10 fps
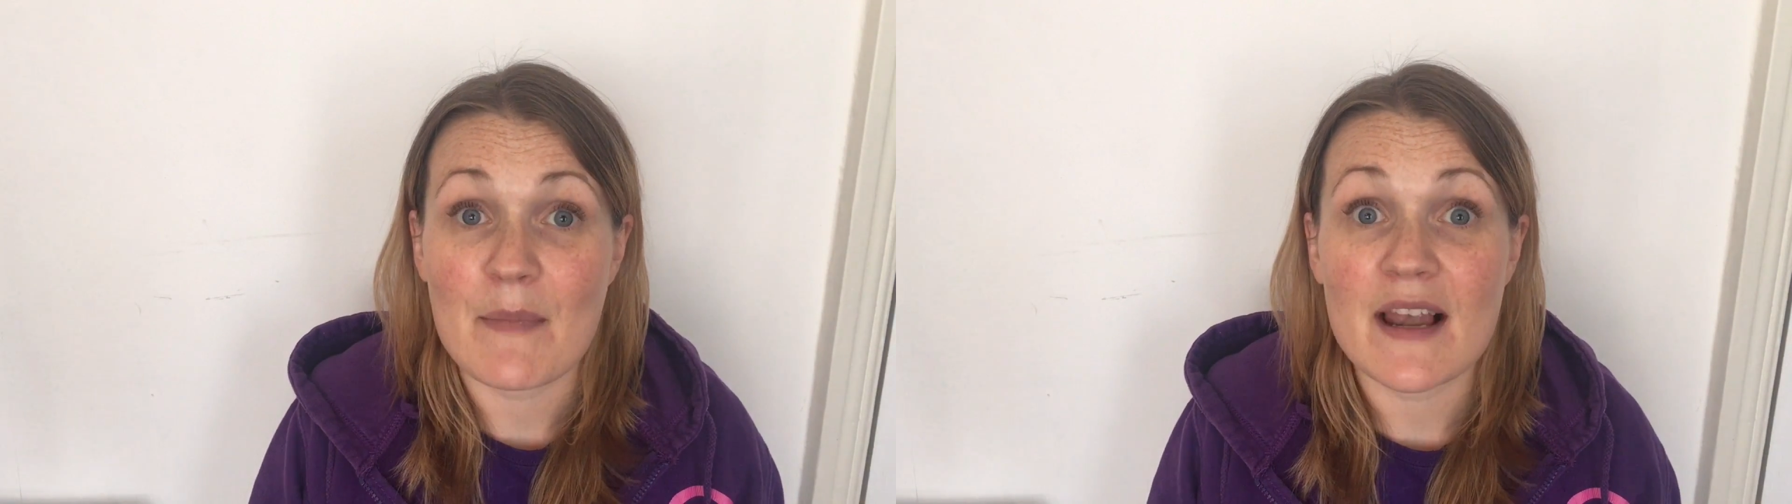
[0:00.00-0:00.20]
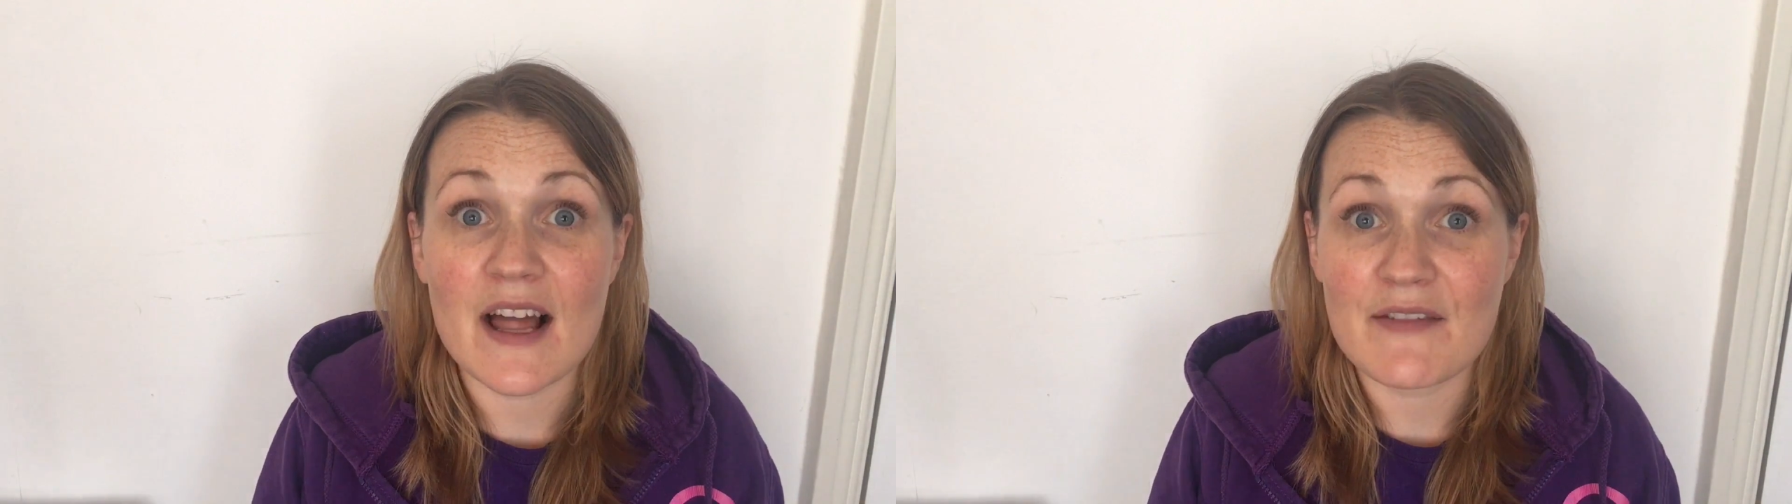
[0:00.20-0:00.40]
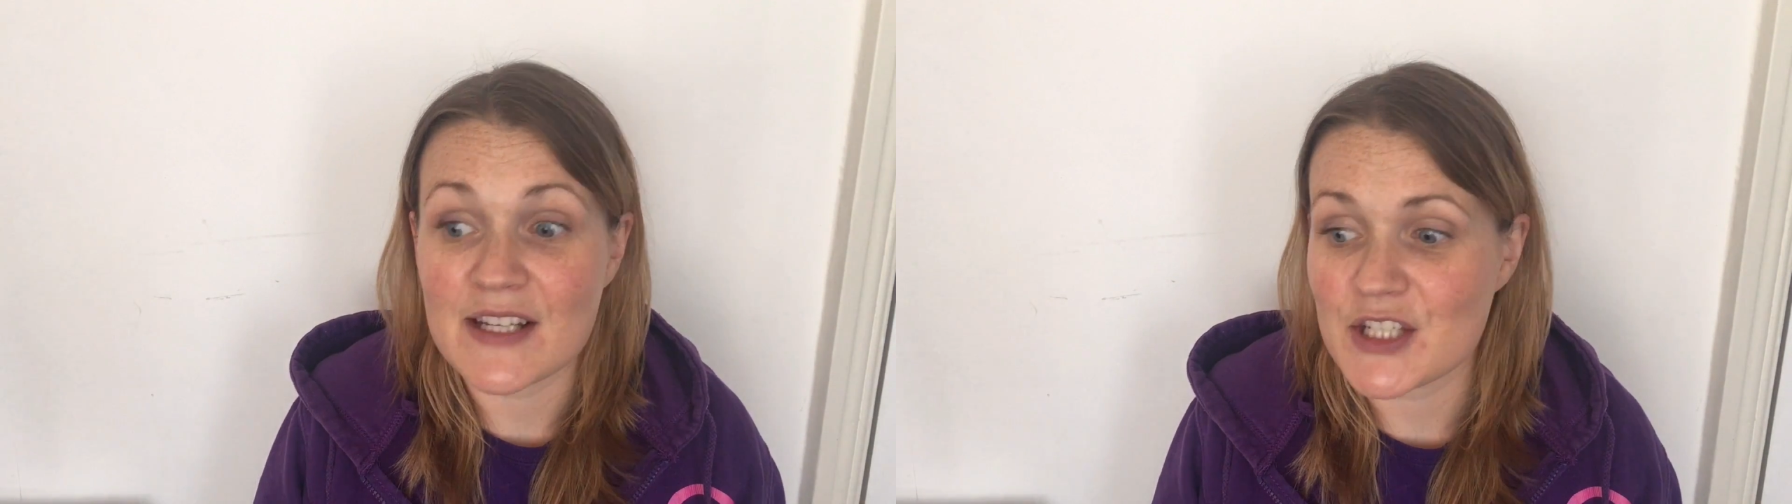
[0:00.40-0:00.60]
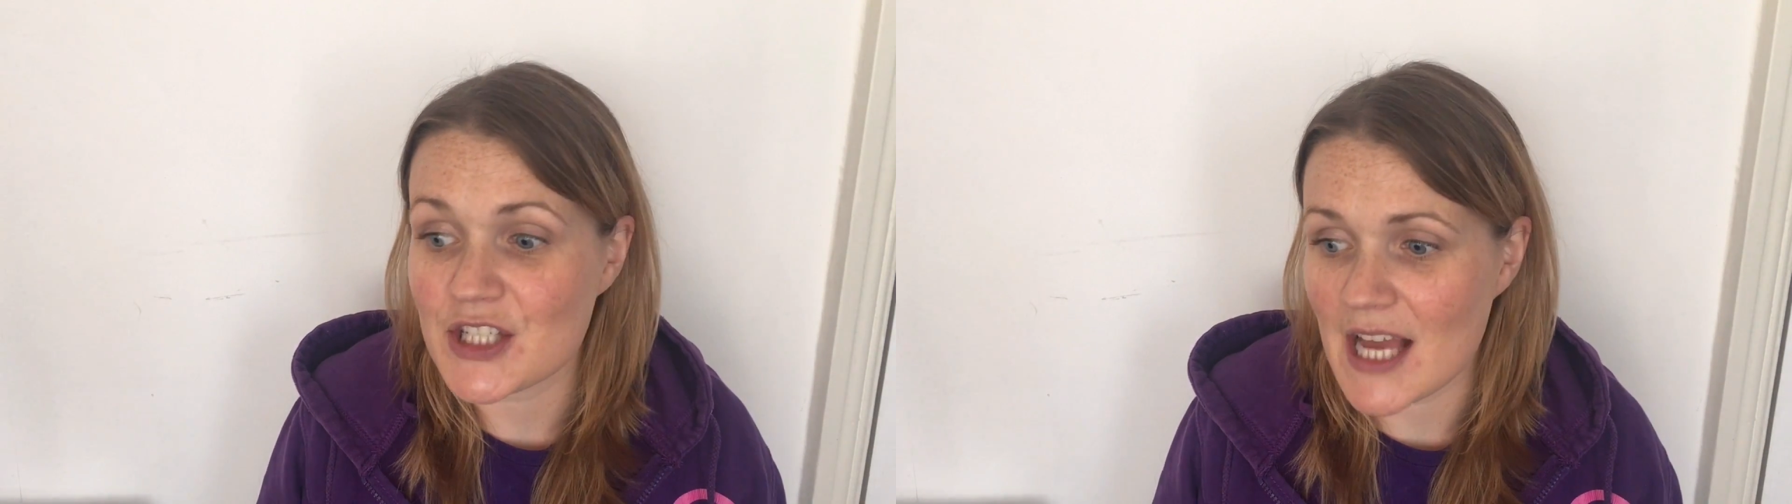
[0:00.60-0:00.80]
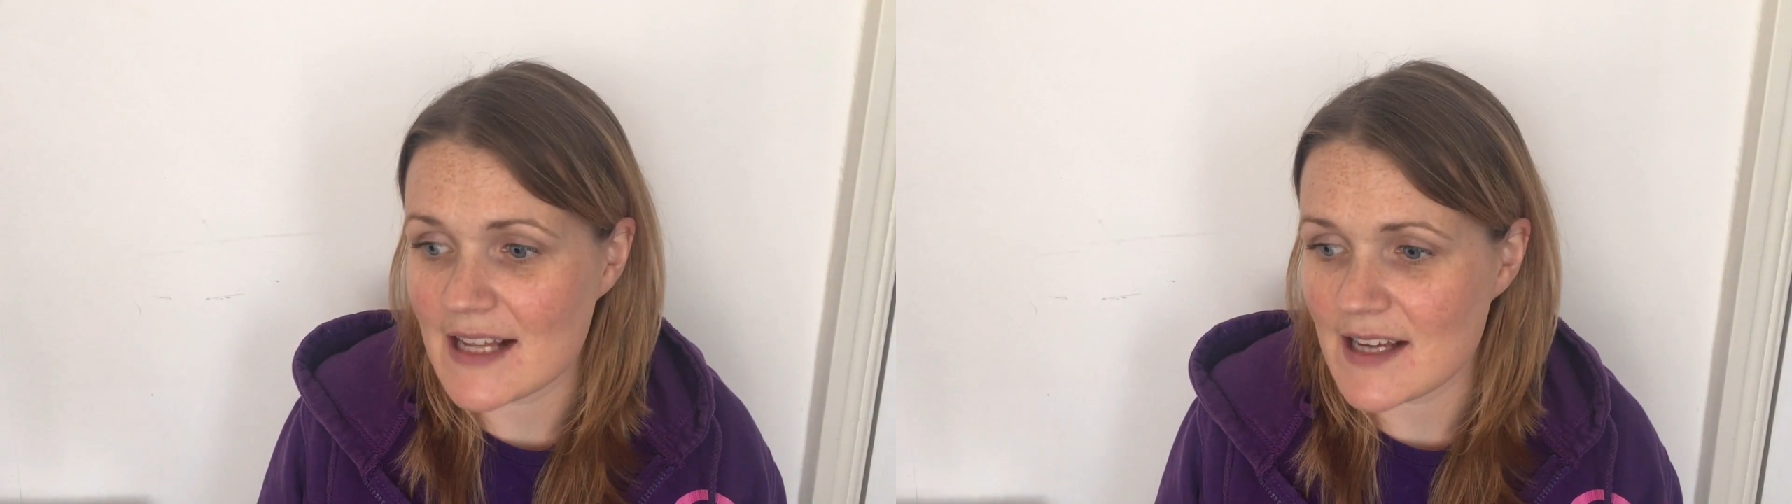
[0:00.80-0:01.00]
loving
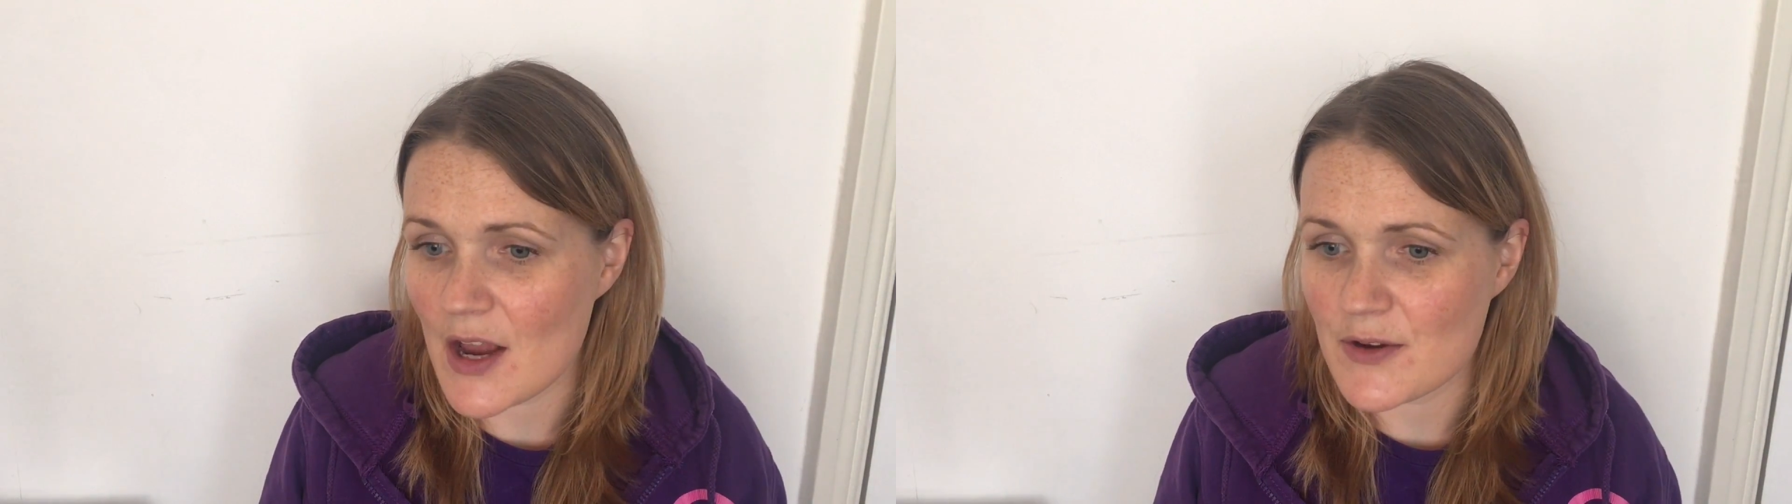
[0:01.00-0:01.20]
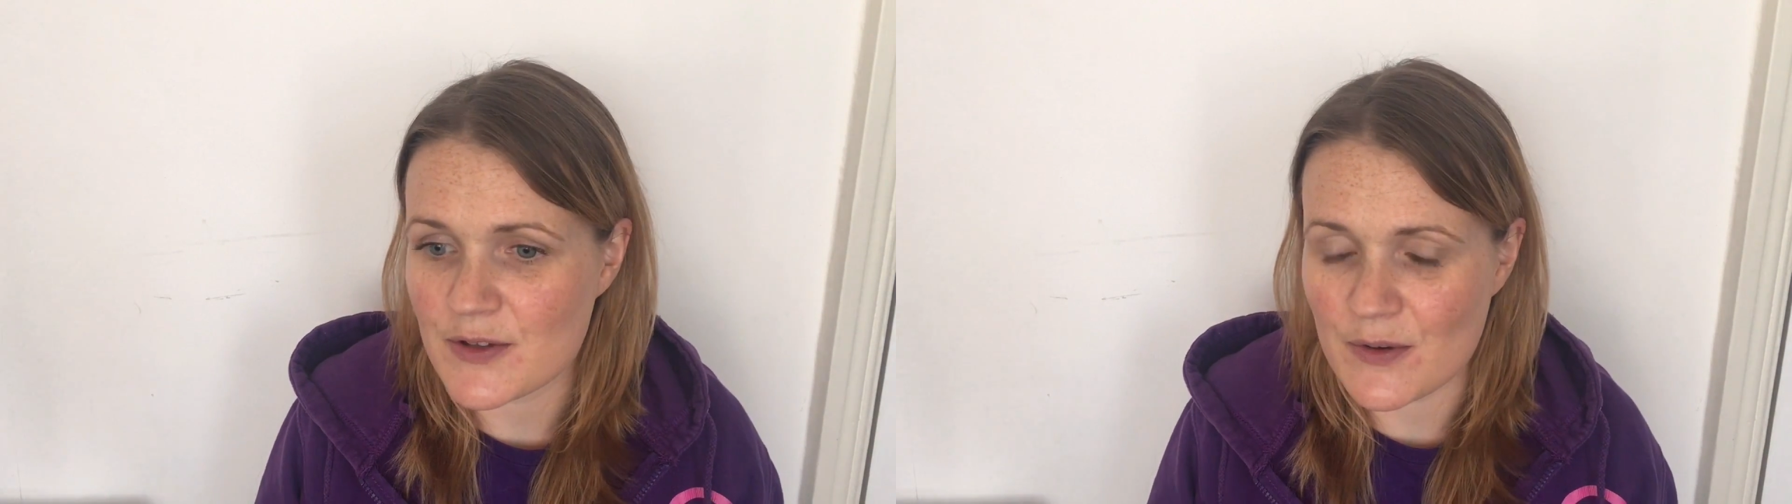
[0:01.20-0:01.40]
shadows,